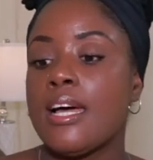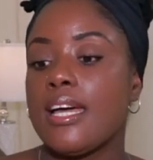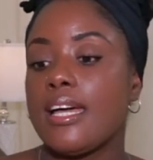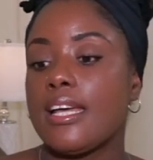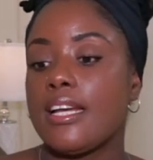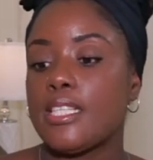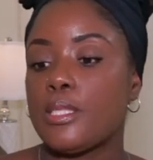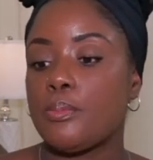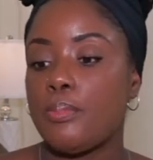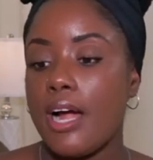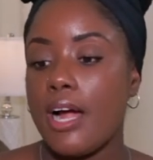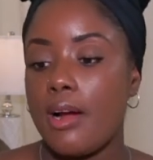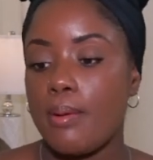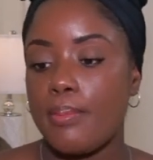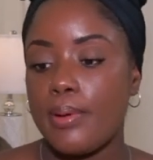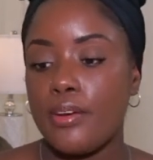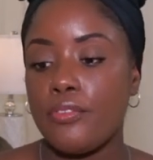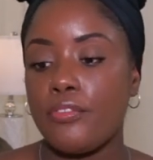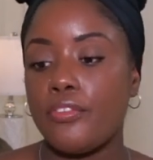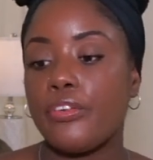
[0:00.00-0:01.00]
It is
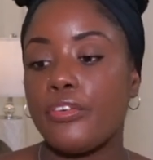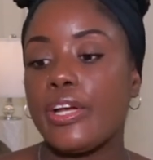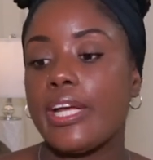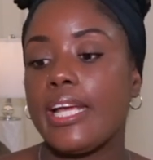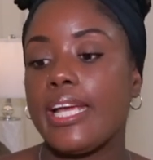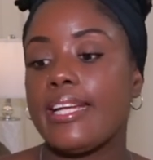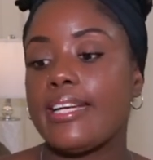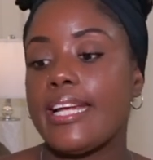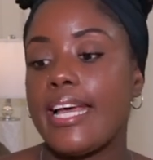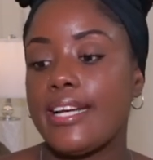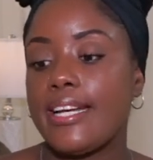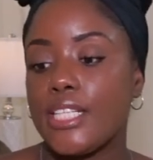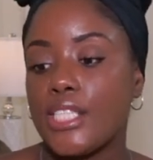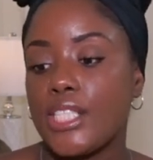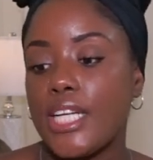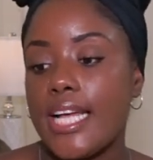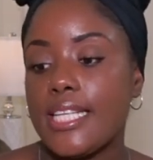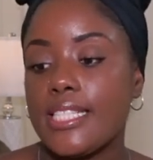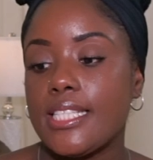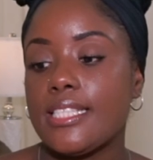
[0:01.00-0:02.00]
paraben free, it
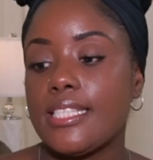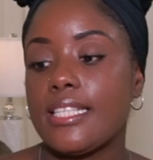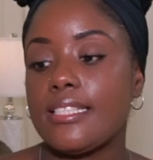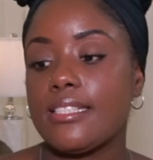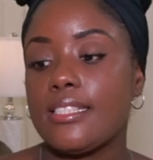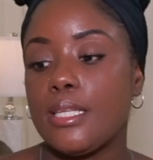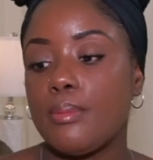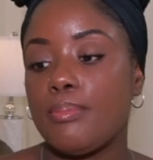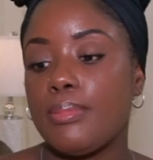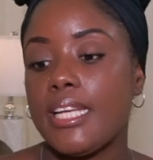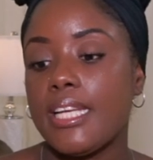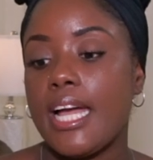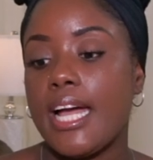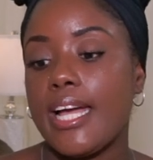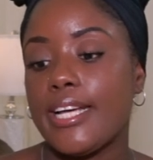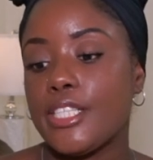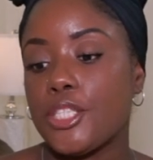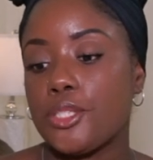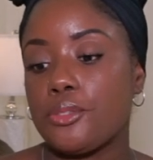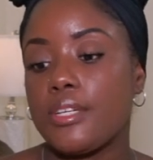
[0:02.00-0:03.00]
energizes and deeply
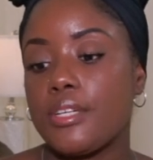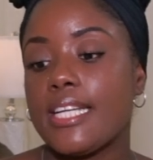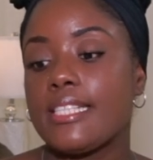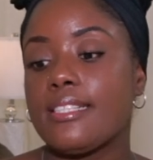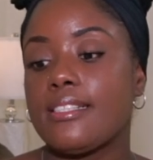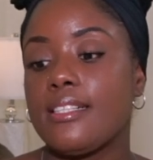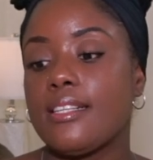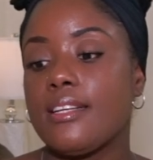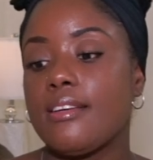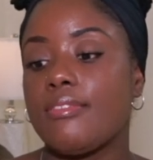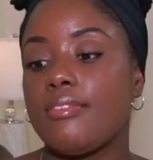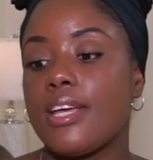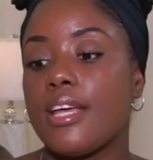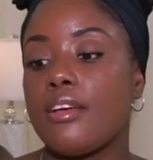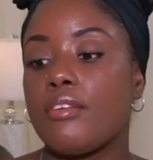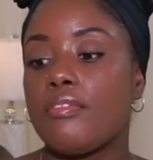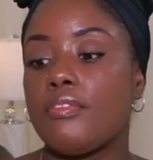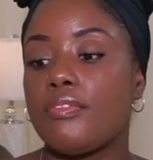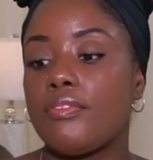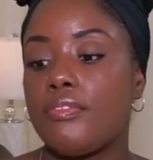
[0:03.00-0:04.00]
hydrates,
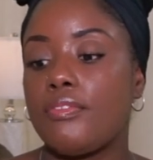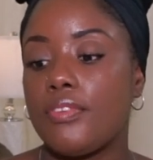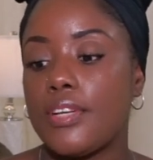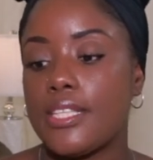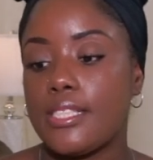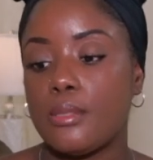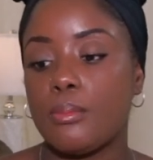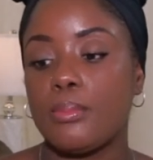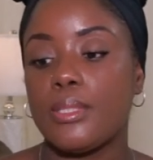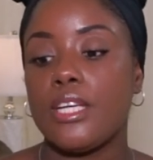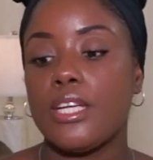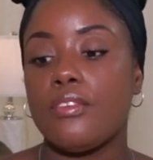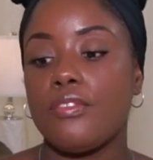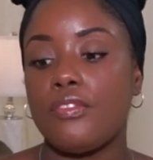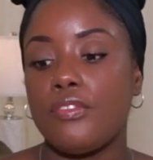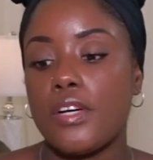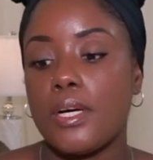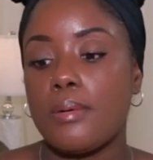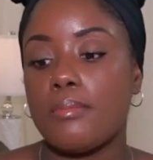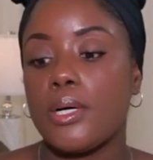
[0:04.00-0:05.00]
leaving visibly
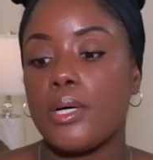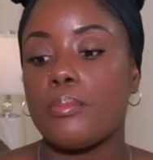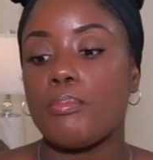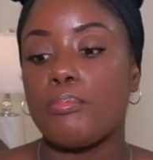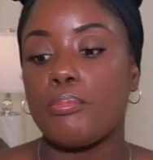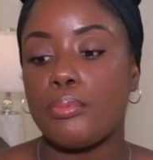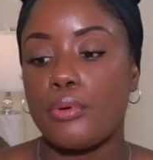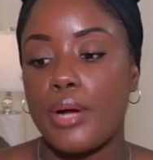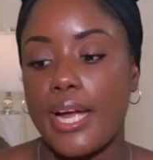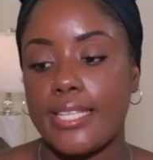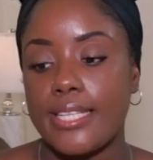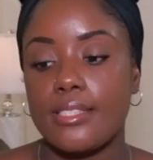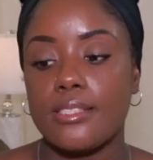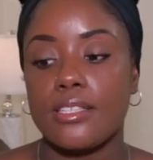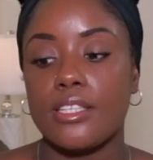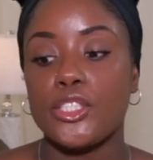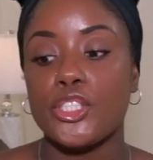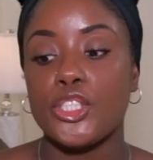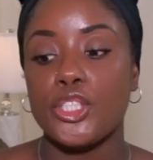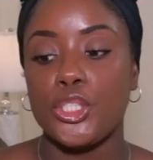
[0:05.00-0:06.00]
firmer, brighter,